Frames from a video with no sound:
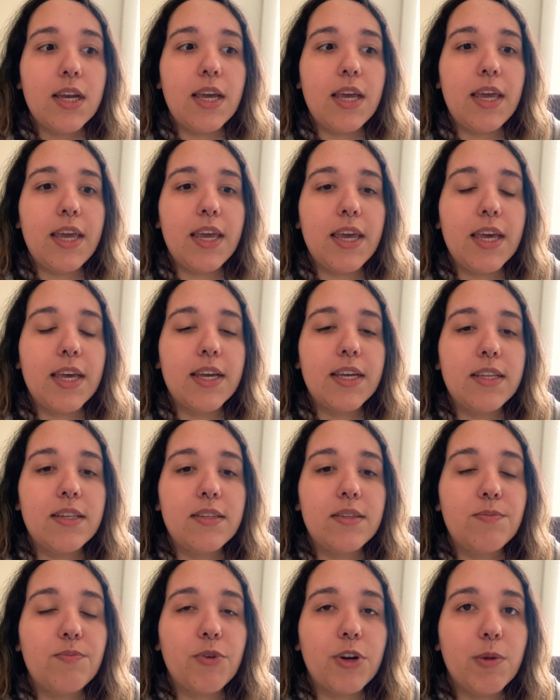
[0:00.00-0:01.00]

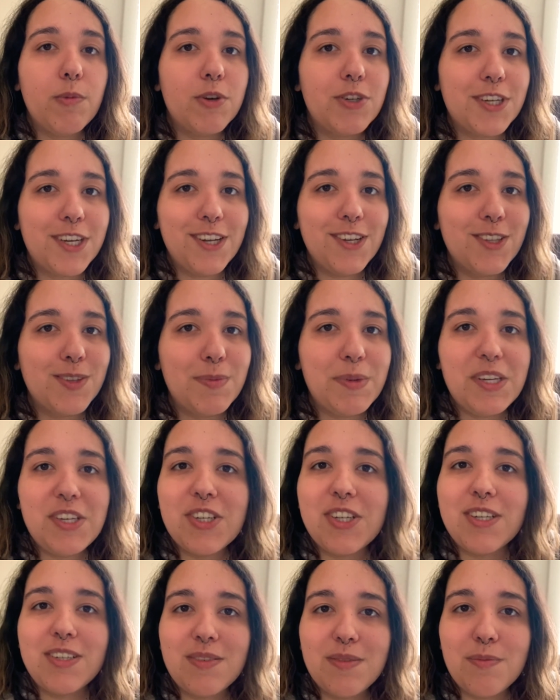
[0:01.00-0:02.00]
And pretty much any other beach,
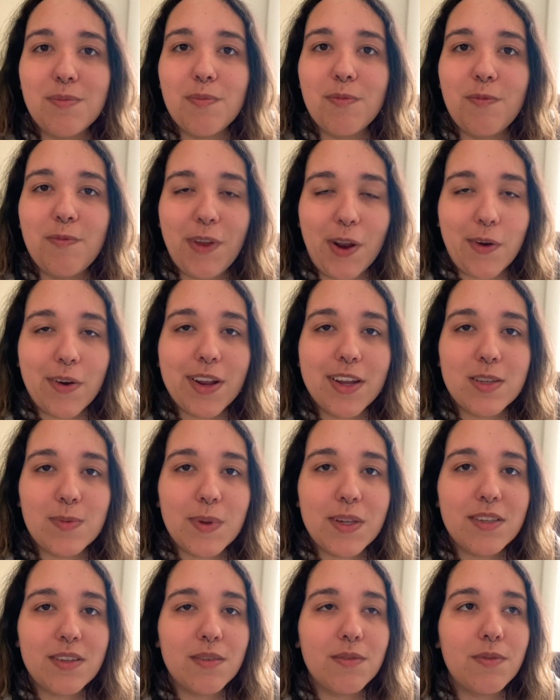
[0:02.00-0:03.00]
it's very
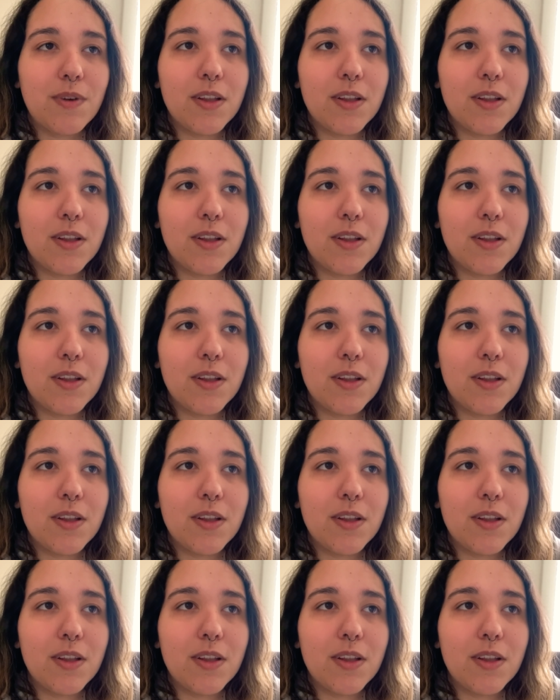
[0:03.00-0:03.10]
expensive.